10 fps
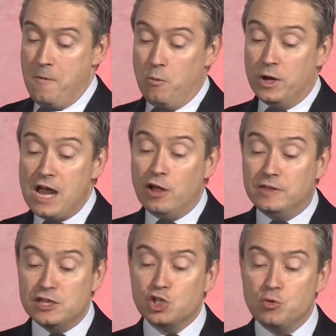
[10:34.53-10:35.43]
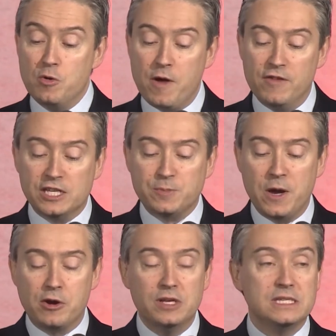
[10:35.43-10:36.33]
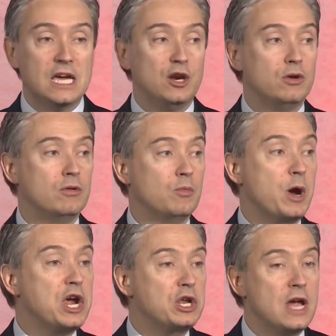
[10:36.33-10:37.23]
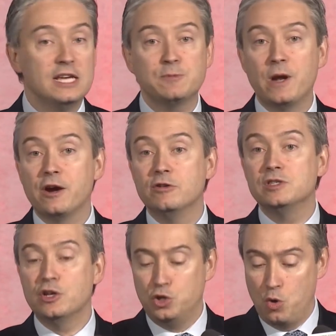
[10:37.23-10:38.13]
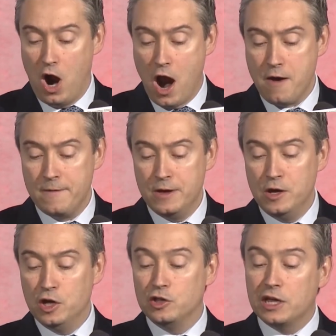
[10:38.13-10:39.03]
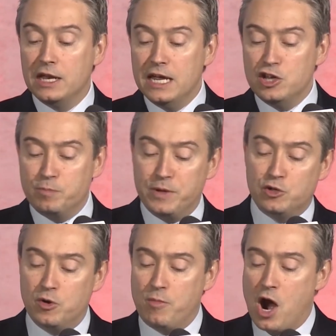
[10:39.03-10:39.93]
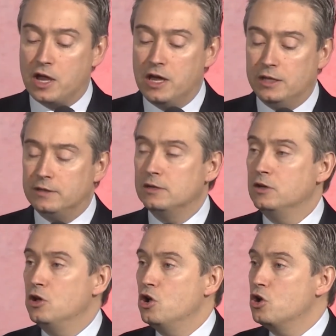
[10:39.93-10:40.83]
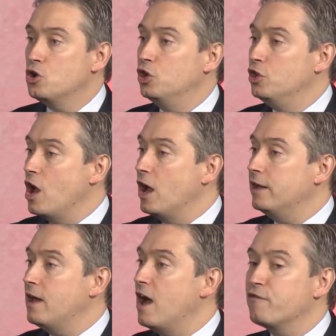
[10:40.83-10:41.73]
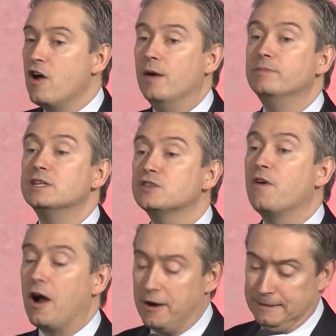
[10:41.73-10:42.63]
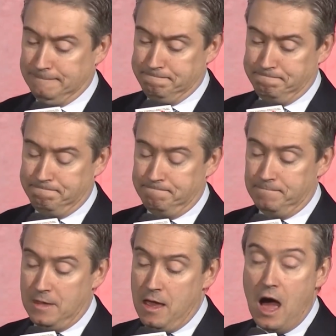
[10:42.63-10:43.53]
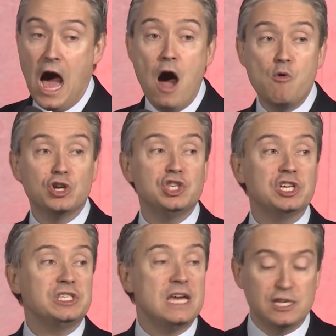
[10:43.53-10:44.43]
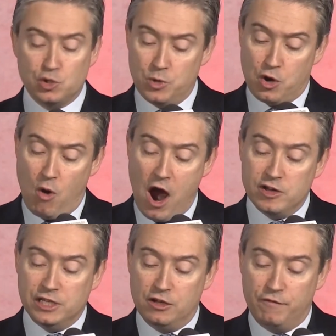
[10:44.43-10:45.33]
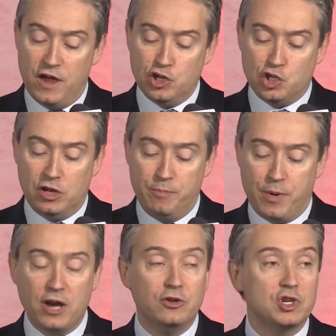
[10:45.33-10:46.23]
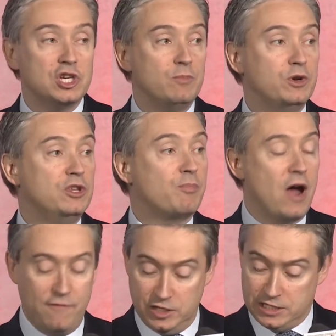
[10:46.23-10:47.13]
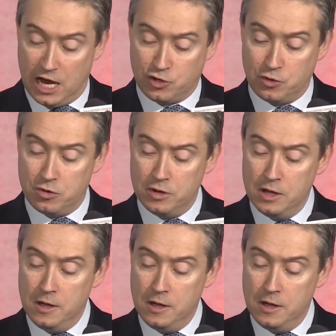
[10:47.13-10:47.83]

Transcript: Without this group of experienced and recognized players that you are, the Canadian P3 market could not have come this far. Our success requires innovation and partnership with the private sector.